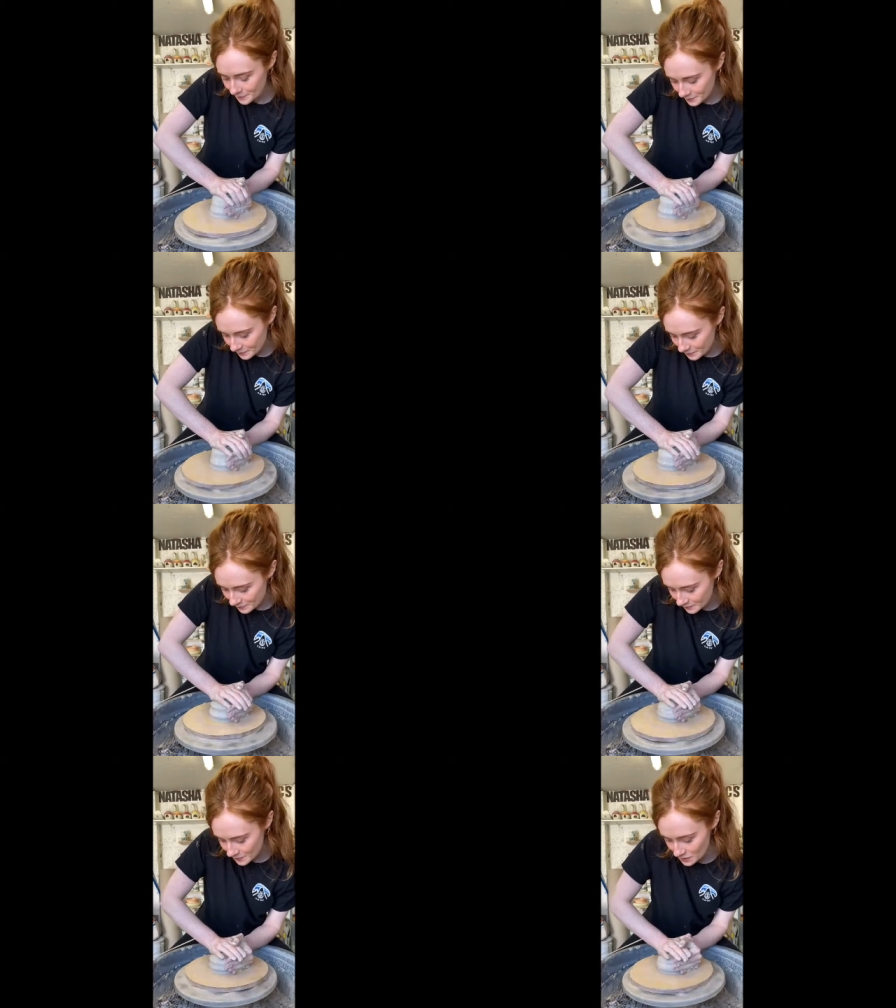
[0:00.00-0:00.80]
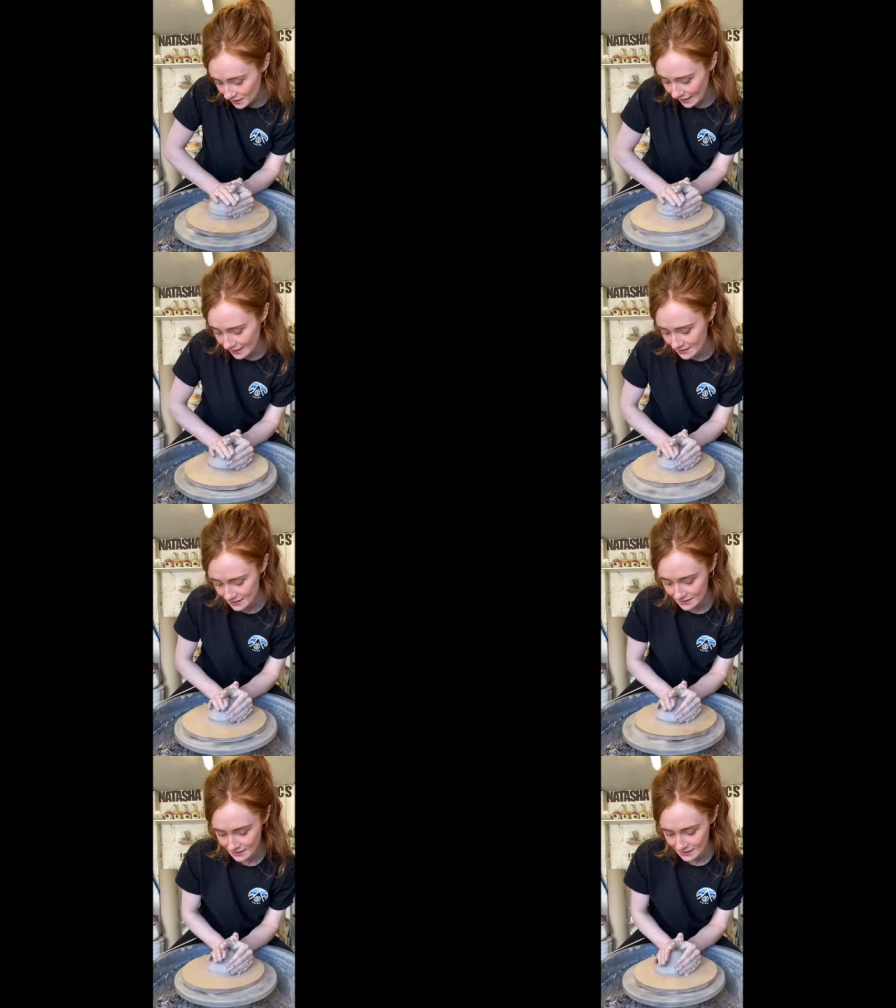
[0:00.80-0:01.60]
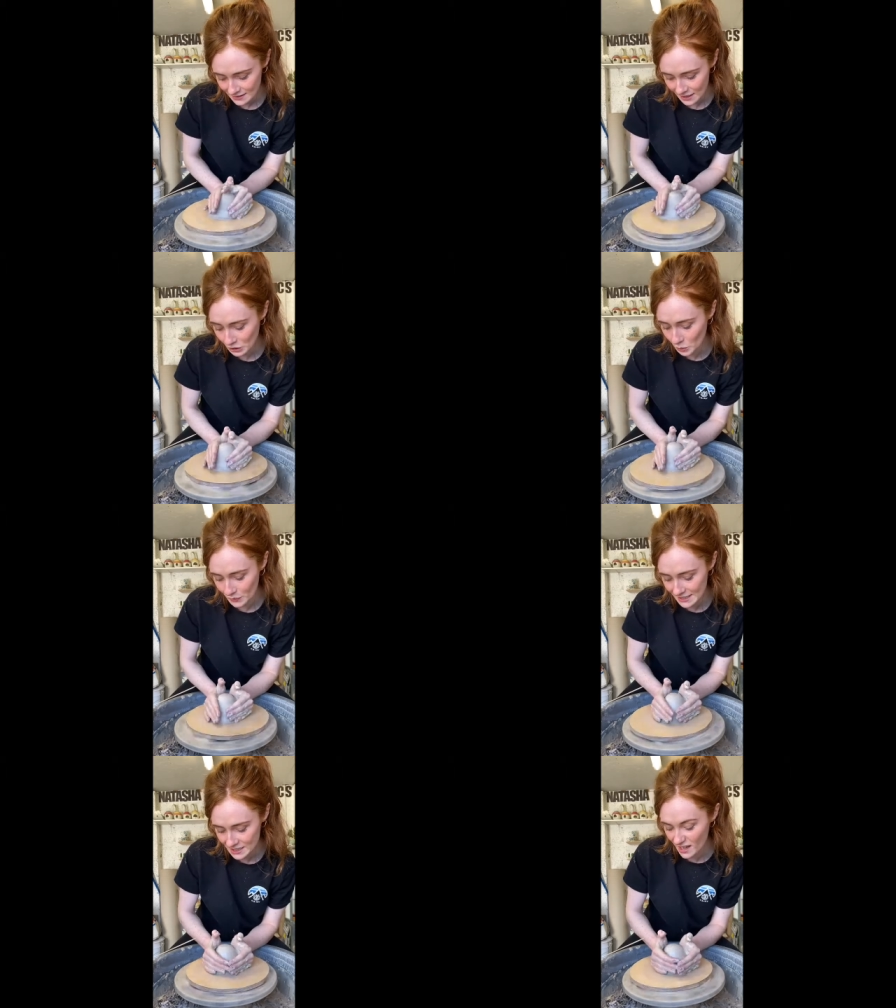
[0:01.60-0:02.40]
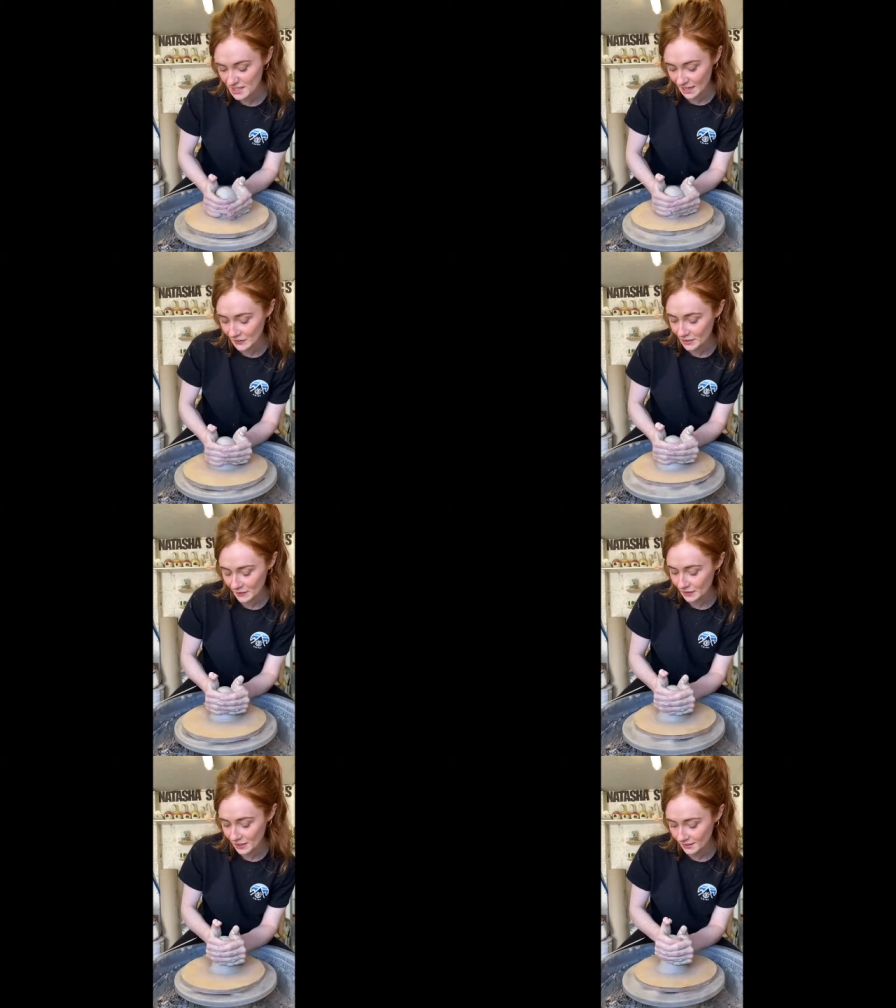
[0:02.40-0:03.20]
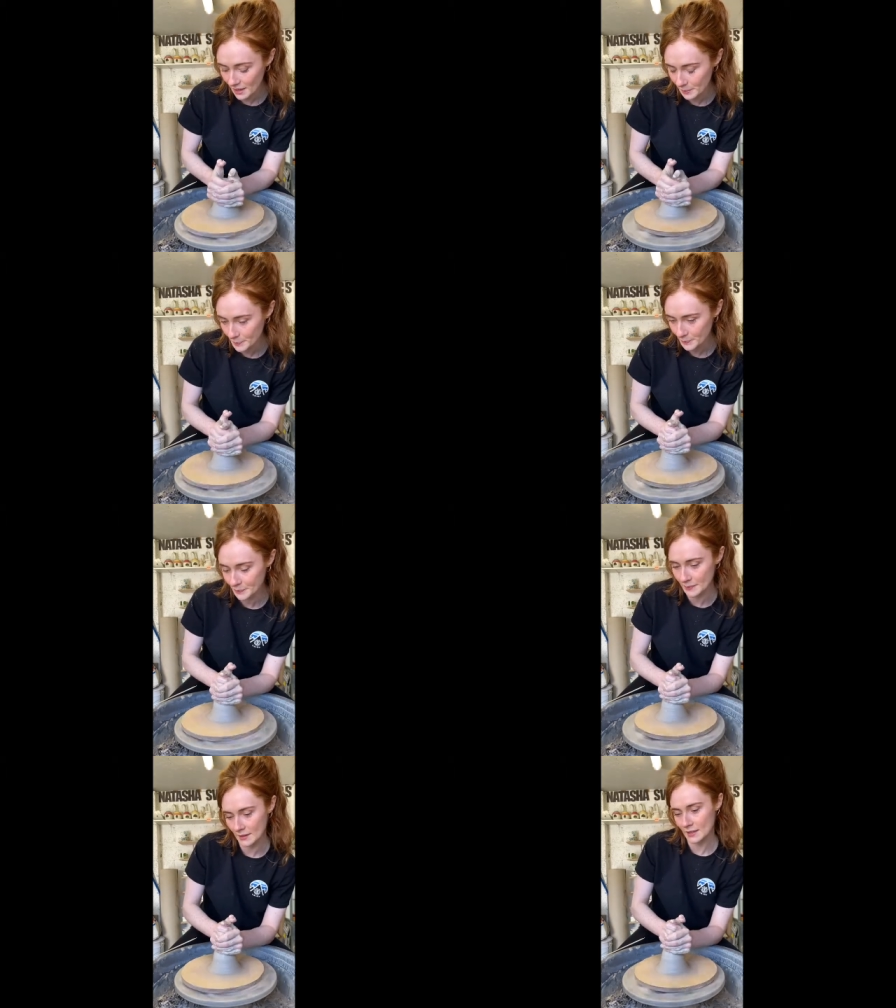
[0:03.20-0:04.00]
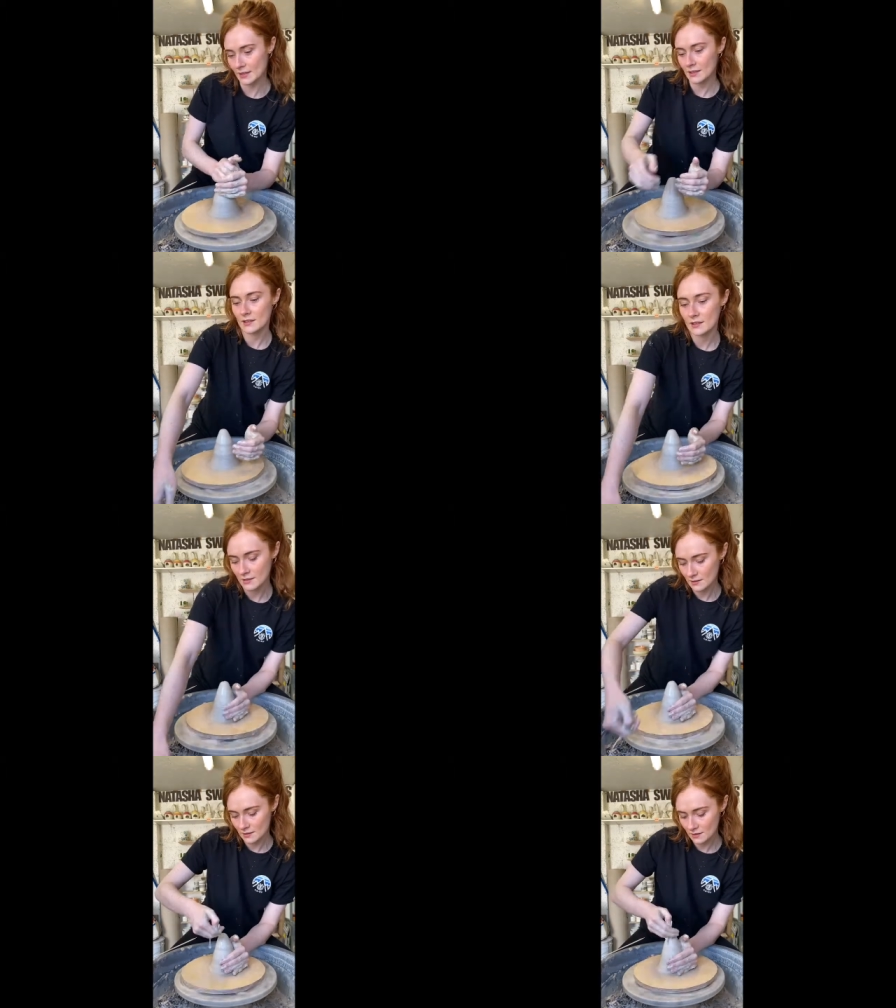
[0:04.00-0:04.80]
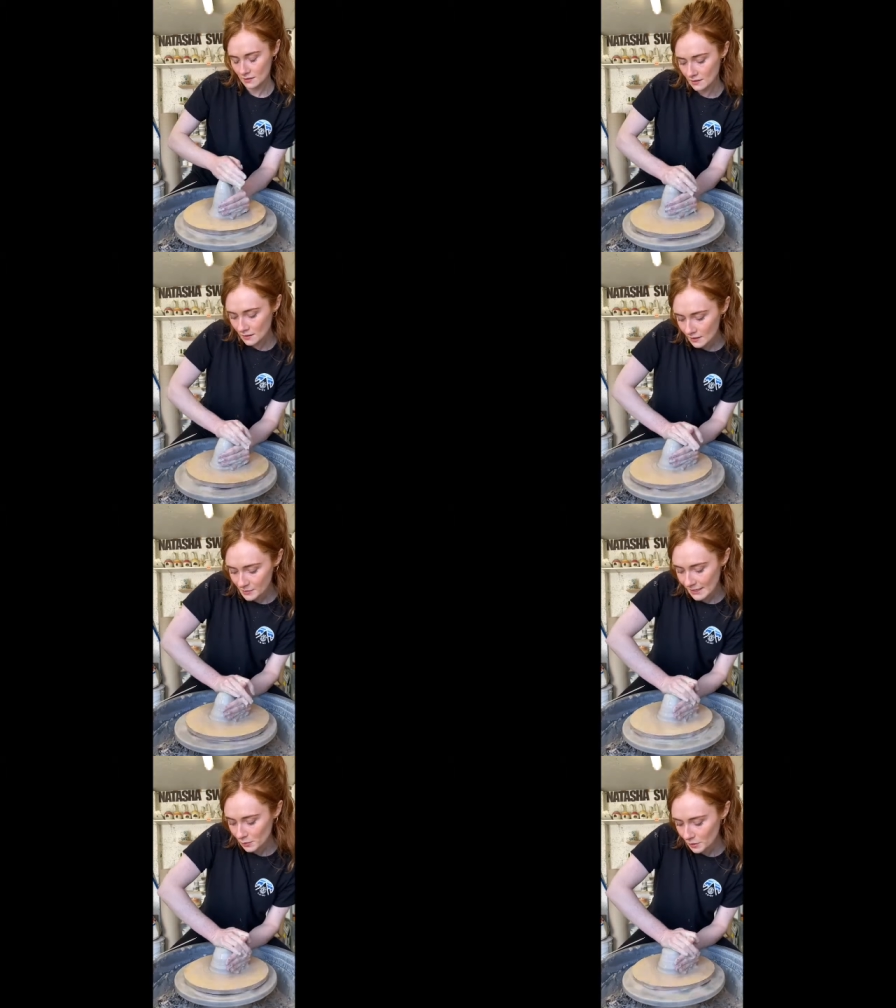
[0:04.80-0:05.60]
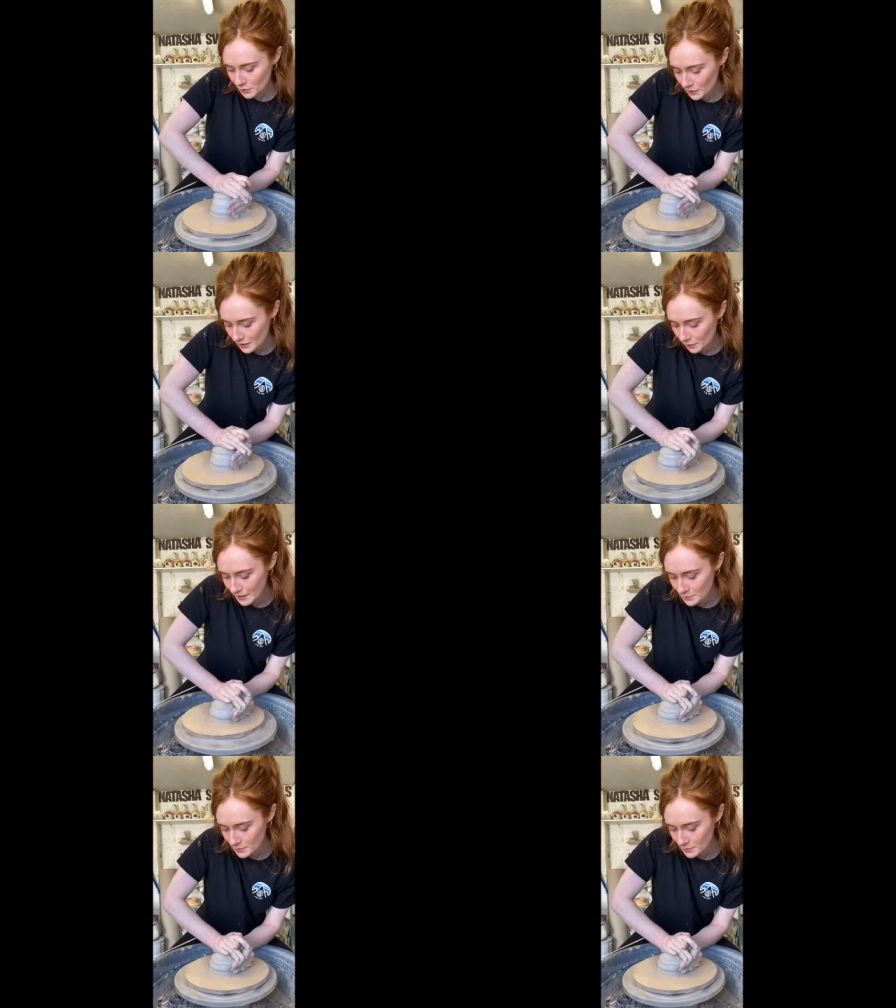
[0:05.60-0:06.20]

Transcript: squeezing it back down, trying to make sure it's really round and centered so the rest of it goes quite smoothly.